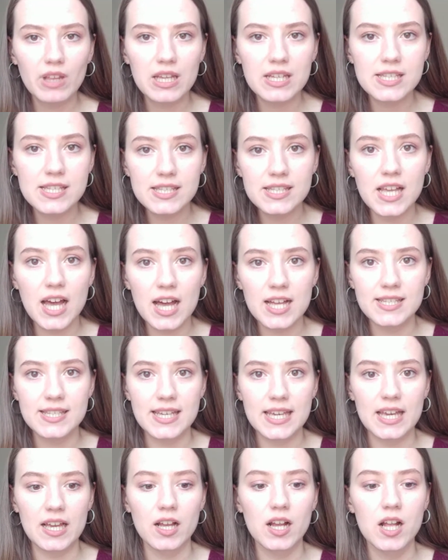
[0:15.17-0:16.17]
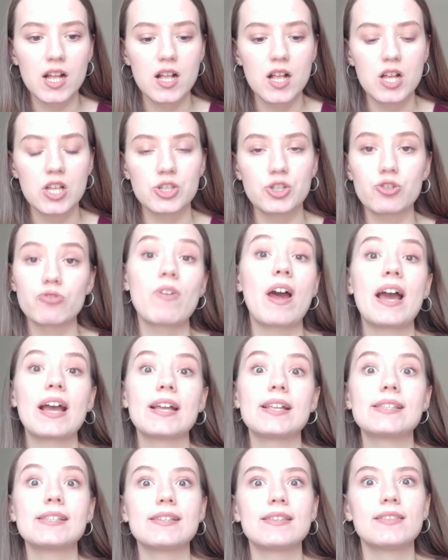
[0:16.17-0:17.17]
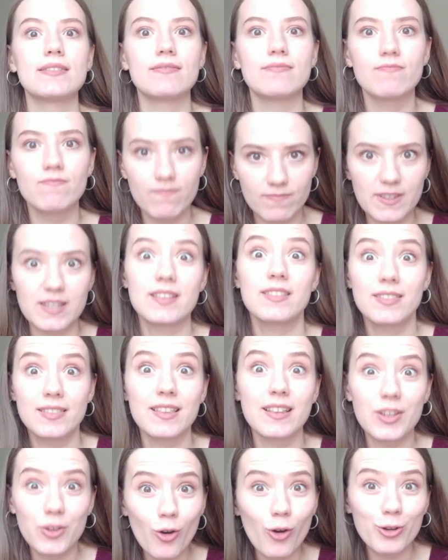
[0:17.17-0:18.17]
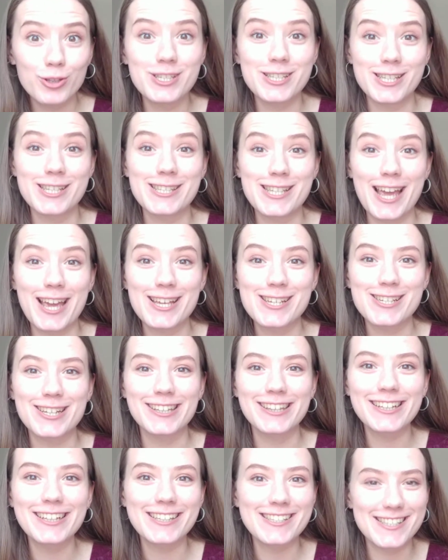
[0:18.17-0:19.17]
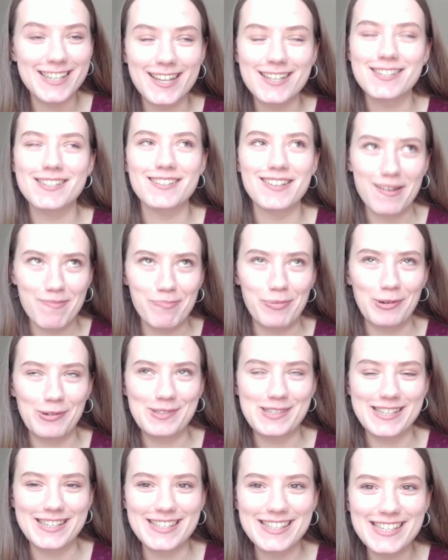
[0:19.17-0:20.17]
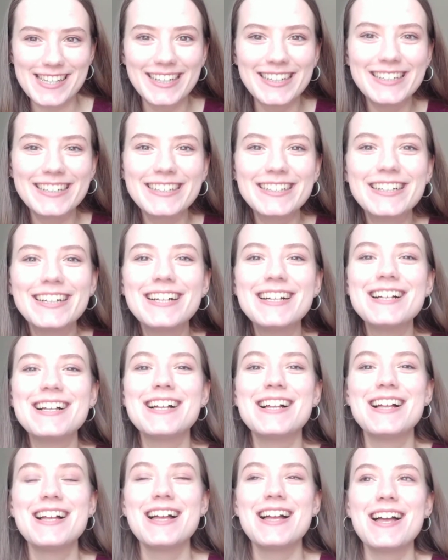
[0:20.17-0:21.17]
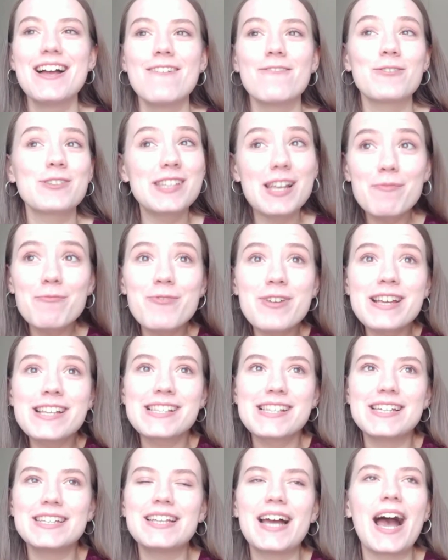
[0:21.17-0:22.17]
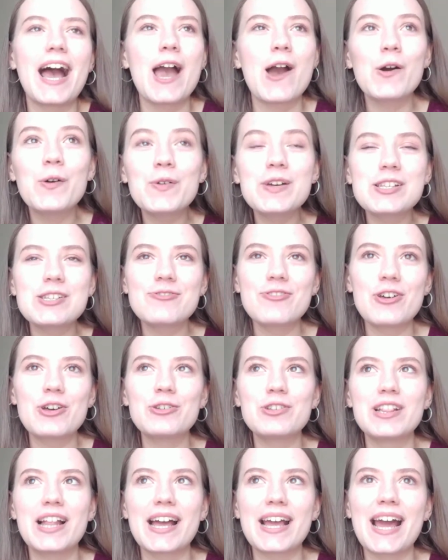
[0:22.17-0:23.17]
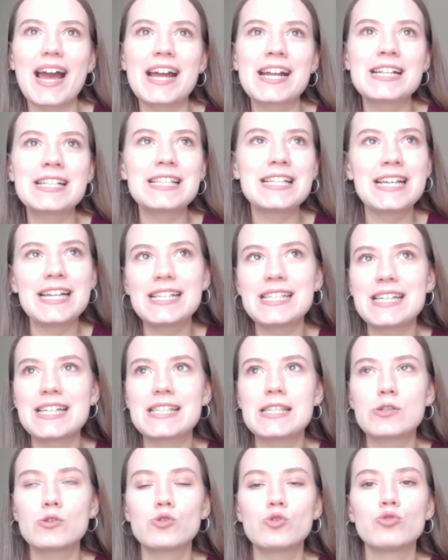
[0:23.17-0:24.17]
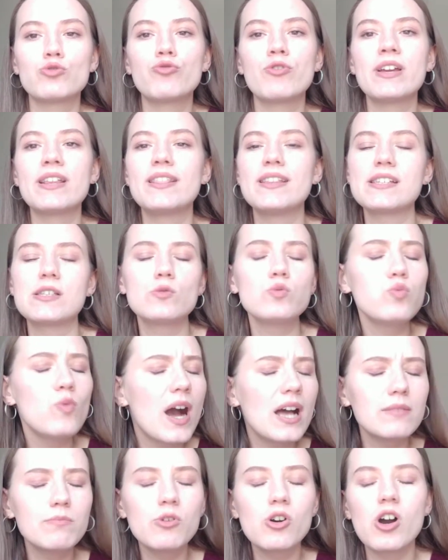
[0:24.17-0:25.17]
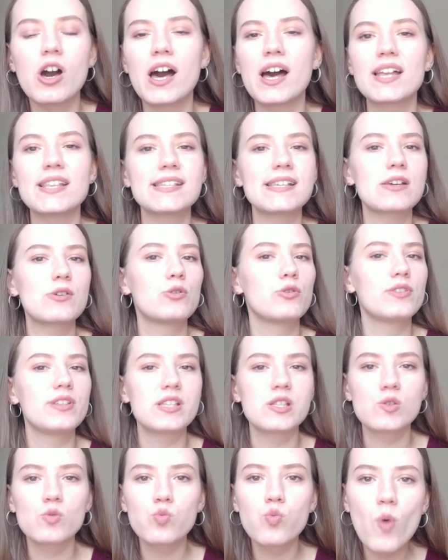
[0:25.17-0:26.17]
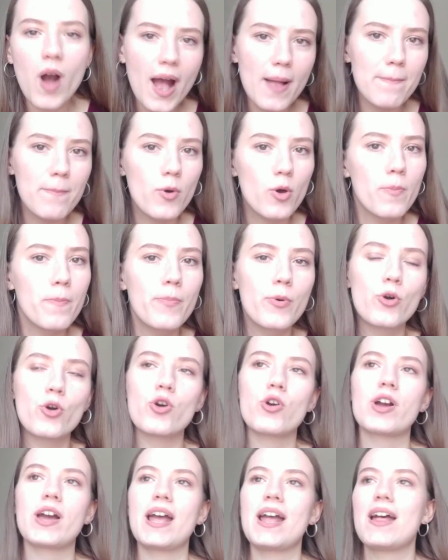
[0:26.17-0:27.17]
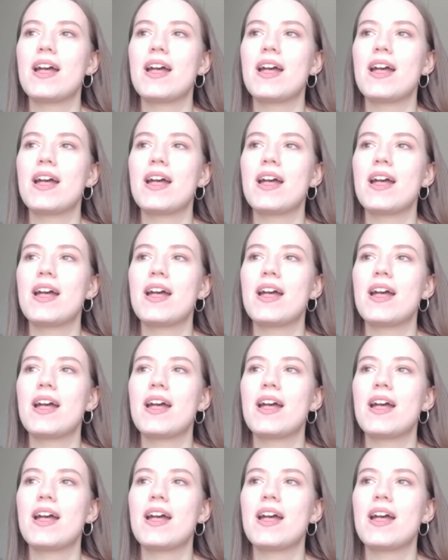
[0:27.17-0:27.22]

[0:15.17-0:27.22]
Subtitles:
starting to write your dissertation, because that's important. For some reason, I always felt like I needed to read this one more article, this one more book,